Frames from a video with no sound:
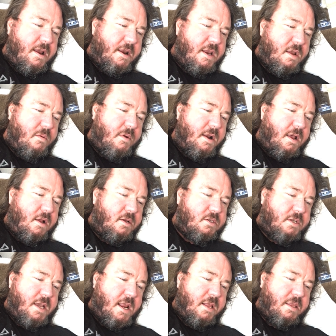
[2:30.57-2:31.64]
anyone
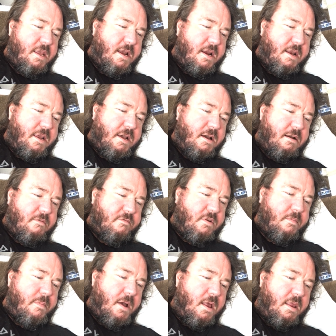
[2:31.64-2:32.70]
else getting the idea of
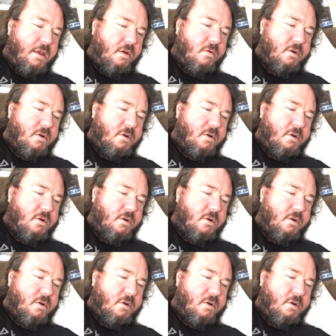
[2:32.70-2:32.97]
rebelling